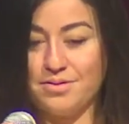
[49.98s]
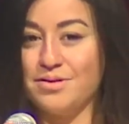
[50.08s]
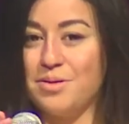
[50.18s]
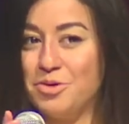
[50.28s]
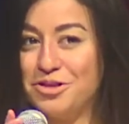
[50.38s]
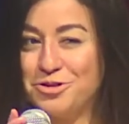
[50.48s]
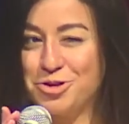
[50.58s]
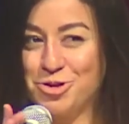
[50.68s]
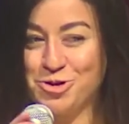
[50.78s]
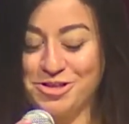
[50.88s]
I'm a little
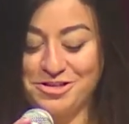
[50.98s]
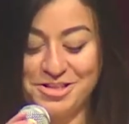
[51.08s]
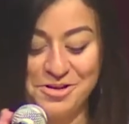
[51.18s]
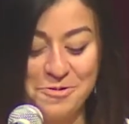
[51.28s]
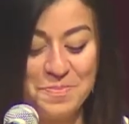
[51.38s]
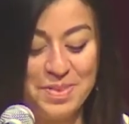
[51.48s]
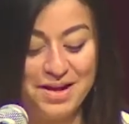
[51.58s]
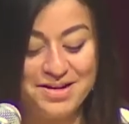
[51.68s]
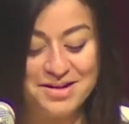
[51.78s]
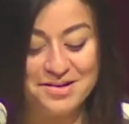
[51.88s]
shorter, so.
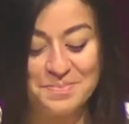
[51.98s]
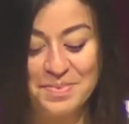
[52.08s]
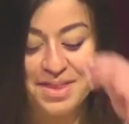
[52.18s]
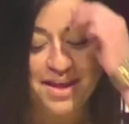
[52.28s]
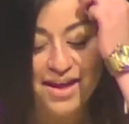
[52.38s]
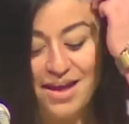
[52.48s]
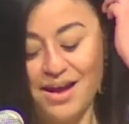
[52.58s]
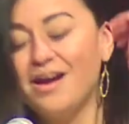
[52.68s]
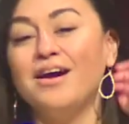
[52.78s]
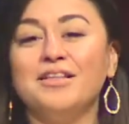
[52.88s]

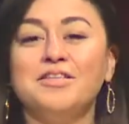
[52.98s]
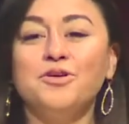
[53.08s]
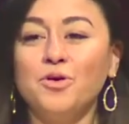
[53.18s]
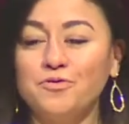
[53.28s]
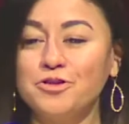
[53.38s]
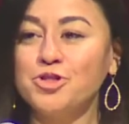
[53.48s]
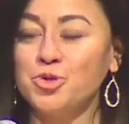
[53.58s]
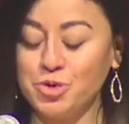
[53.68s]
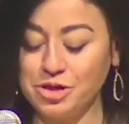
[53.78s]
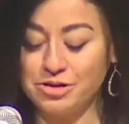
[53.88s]
A little over
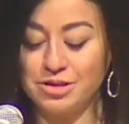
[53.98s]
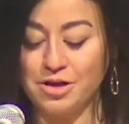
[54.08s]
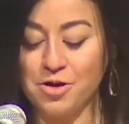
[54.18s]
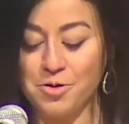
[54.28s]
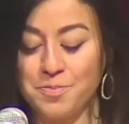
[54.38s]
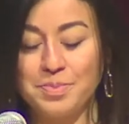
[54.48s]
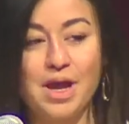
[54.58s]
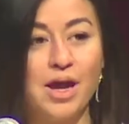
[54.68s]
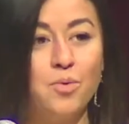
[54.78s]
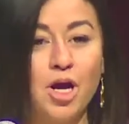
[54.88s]
2 years ago,
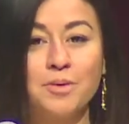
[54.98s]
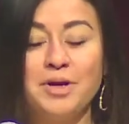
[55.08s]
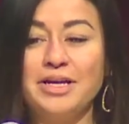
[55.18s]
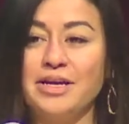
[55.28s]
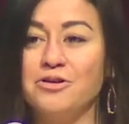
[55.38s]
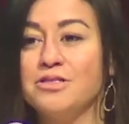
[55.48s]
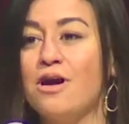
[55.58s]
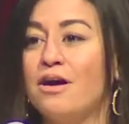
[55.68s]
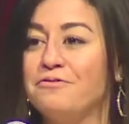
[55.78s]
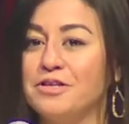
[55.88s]
I walked by Gail's
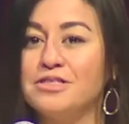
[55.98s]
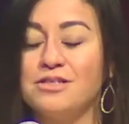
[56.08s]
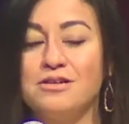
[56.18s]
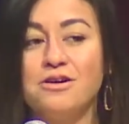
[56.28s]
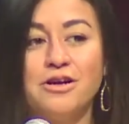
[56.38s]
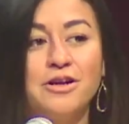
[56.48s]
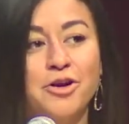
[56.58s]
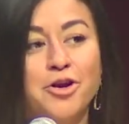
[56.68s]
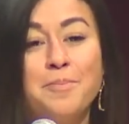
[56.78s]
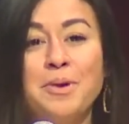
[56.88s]
office and heard
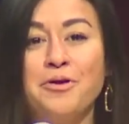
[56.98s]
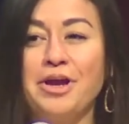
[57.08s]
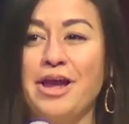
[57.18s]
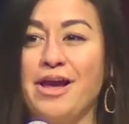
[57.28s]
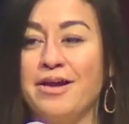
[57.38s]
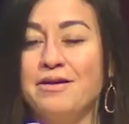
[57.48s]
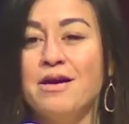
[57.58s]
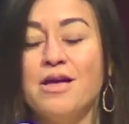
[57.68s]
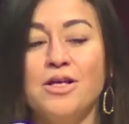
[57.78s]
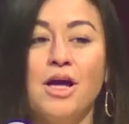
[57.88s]
her and Mary Ann
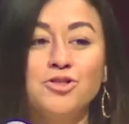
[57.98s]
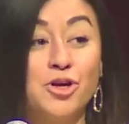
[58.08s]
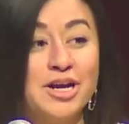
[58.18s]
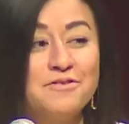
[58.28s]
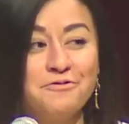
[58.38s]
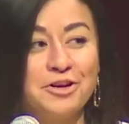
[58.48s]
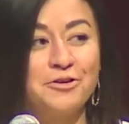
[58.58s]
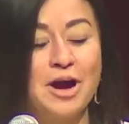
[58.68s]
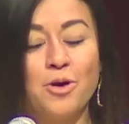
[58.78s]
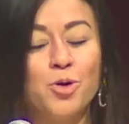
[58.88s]
trying to figure
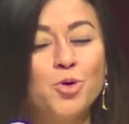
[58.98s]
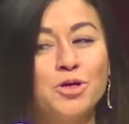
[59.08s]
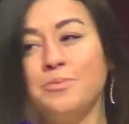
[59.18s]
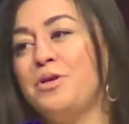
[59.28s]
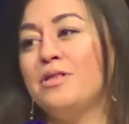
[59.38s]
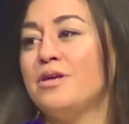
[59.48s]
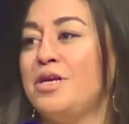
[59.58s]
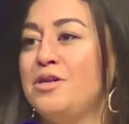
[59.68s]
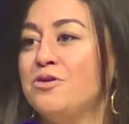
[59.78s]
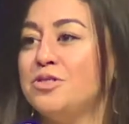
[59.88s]
out who could be the
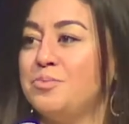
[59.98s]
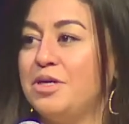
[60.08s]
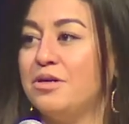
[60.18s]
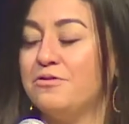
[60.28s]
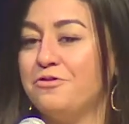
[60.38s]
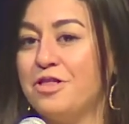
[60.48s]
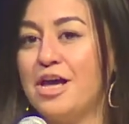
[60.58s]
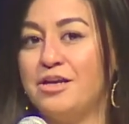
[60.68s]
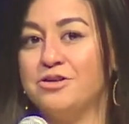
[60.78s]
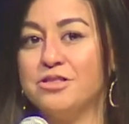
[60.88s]
keynote speaker for
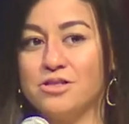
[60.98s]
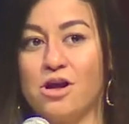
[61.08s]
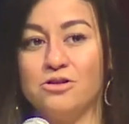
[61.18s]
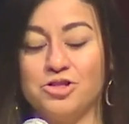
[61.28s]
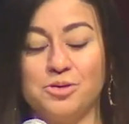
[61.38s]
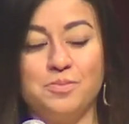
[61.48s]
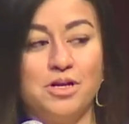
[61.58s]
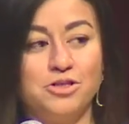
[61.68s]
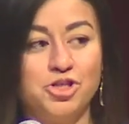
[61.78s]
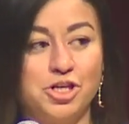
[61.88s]
that year's scholarship
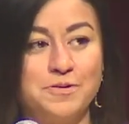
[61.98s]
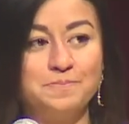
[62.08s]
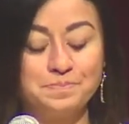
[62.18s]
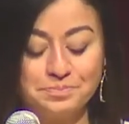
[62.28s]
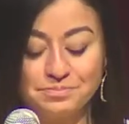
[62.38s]
luncheon.